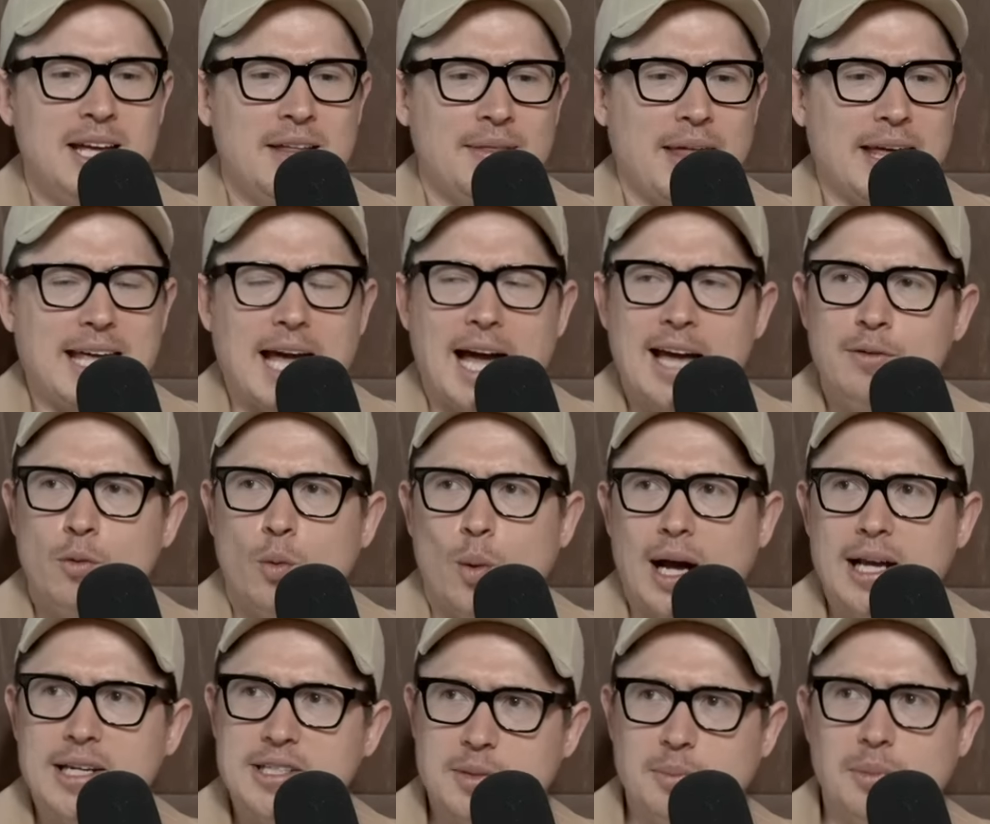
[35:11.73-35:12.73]
They gave
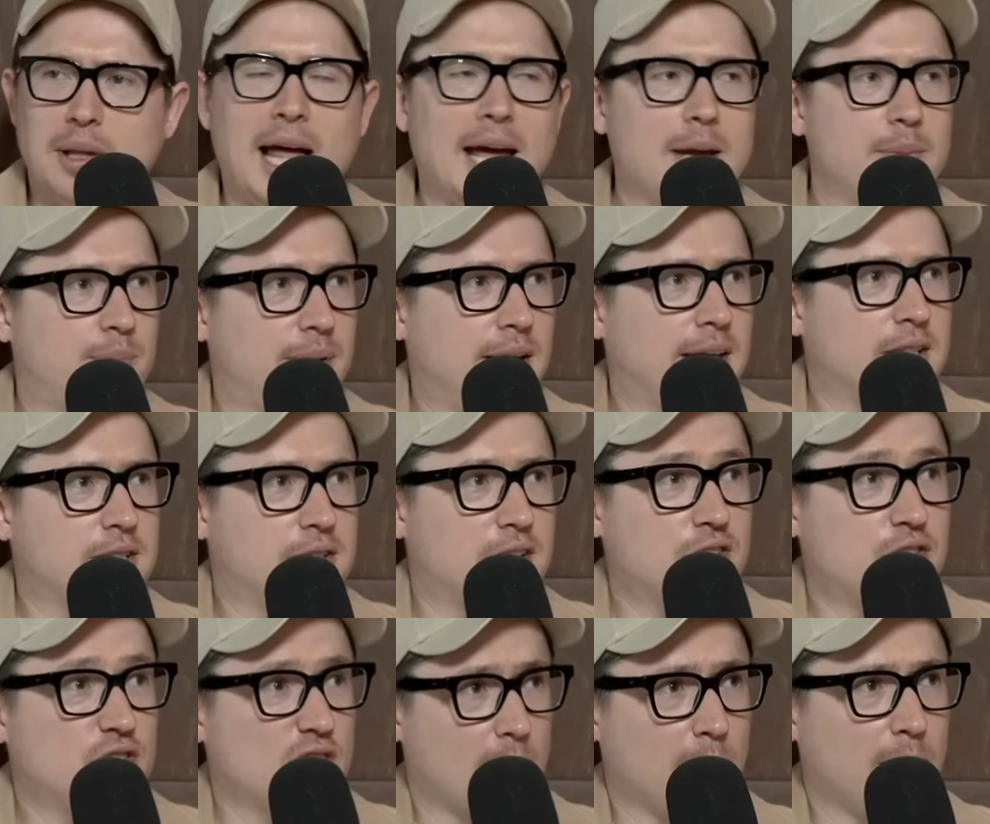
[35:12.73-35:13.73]
away some late picks to
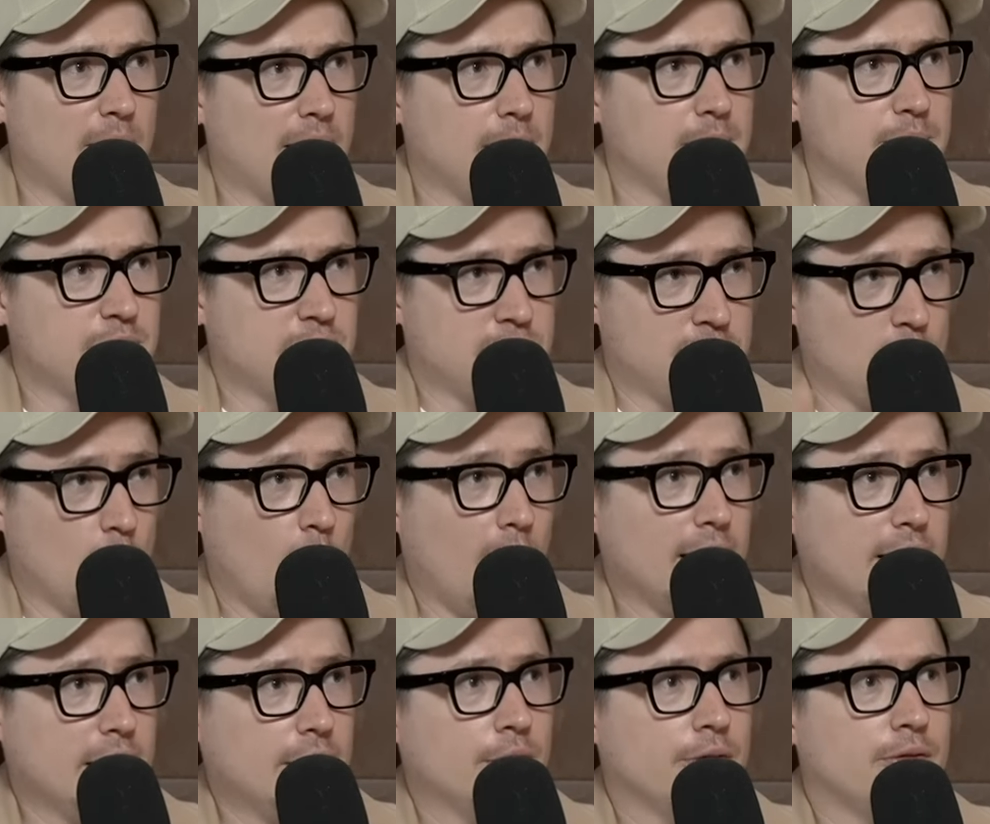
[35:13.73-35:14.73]
jump up
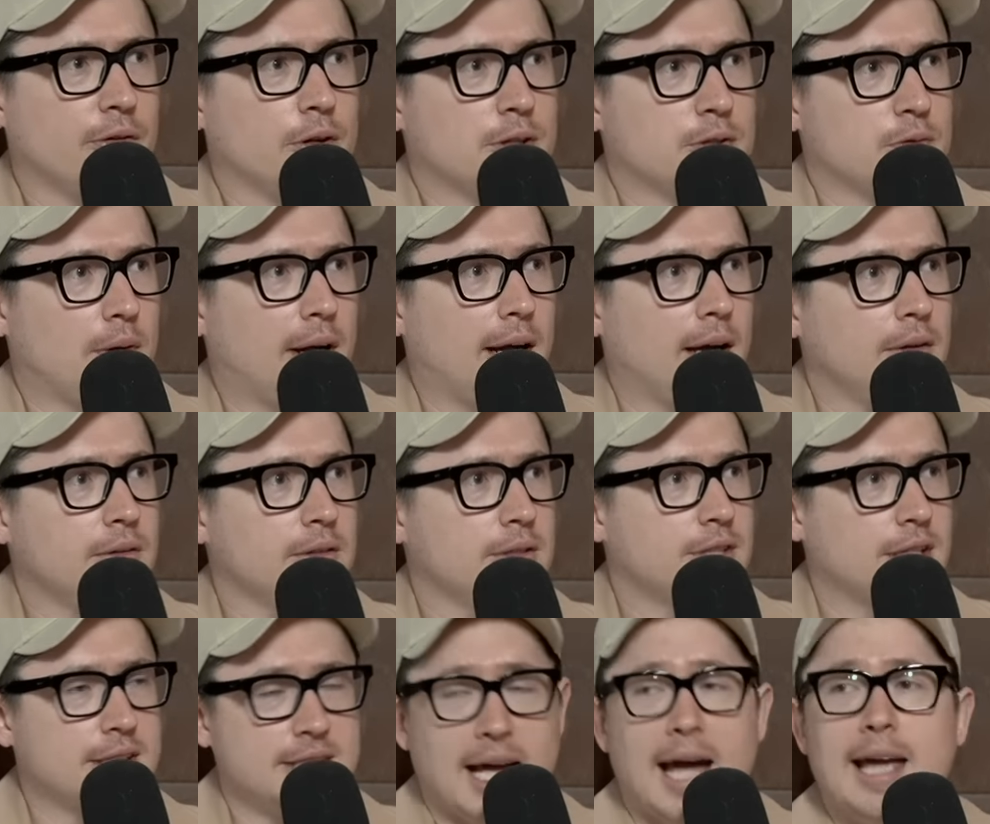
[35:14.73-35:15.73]
slightly in the first round
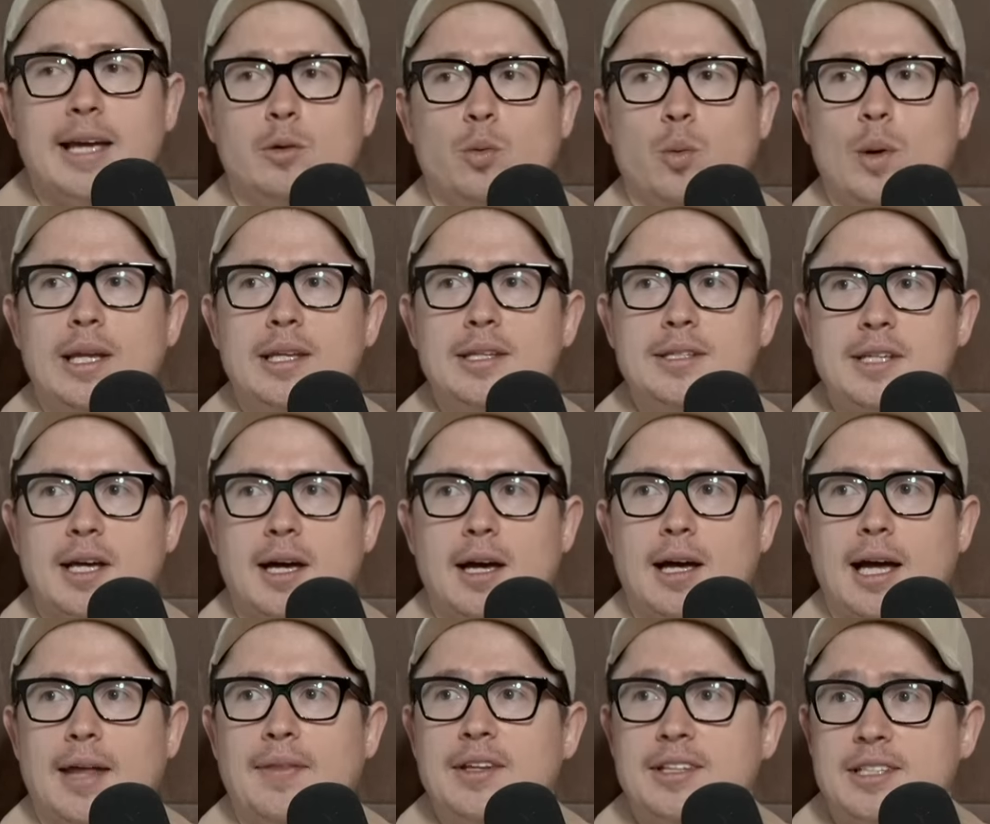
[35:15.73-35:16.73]
to take Windsor
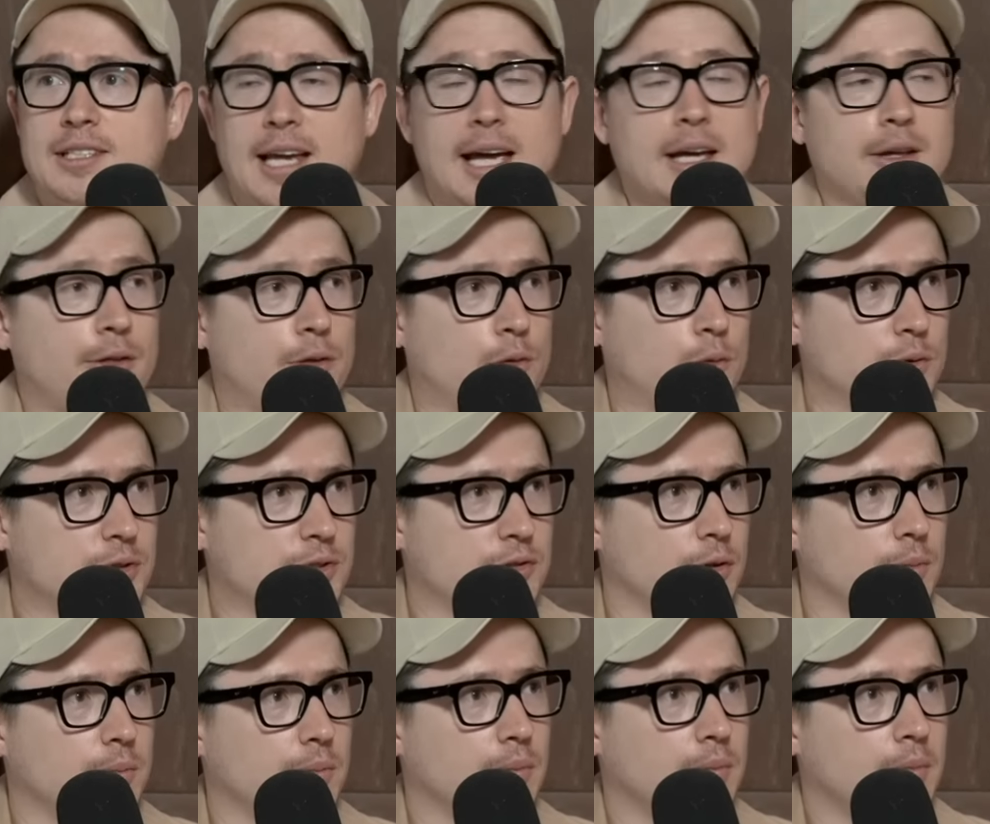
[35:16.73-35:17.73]
and then to take
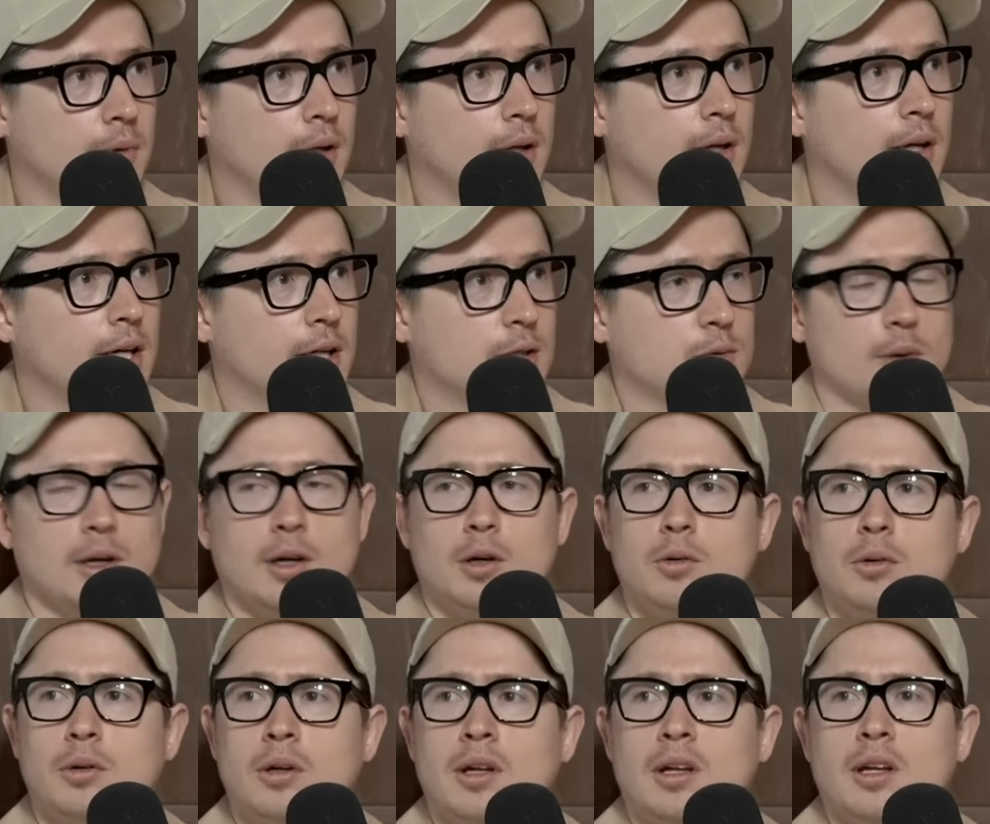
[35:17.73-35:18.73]
Tholstrup yep. as
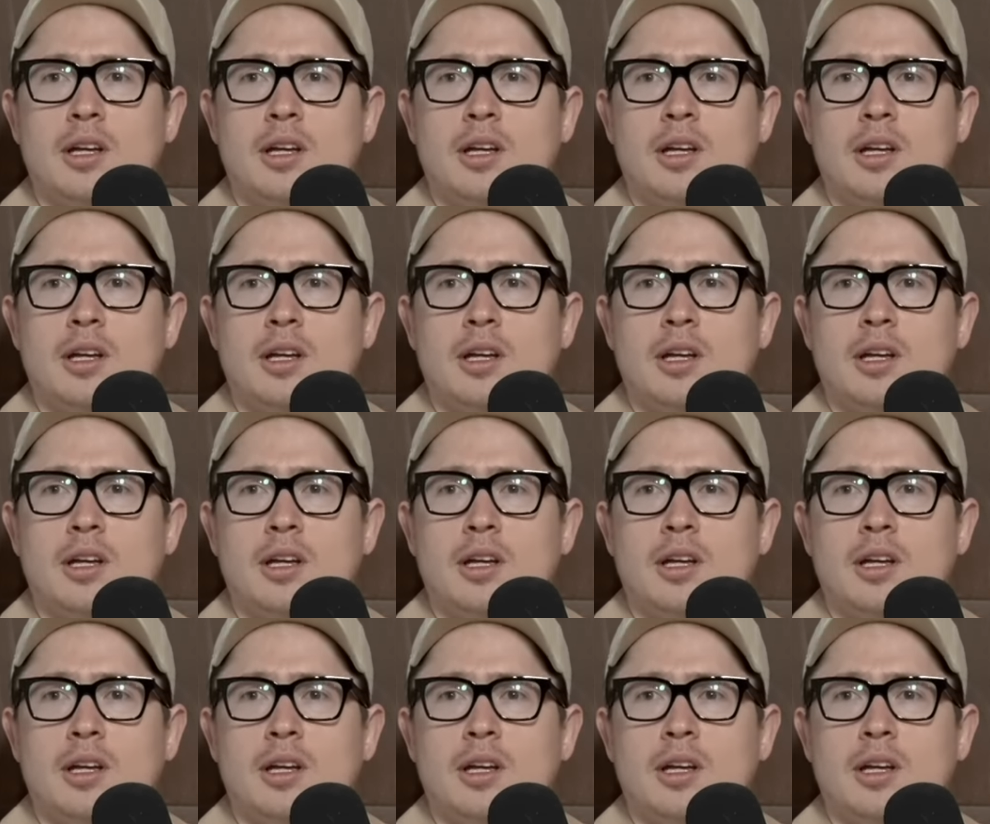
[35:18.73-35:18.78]
well.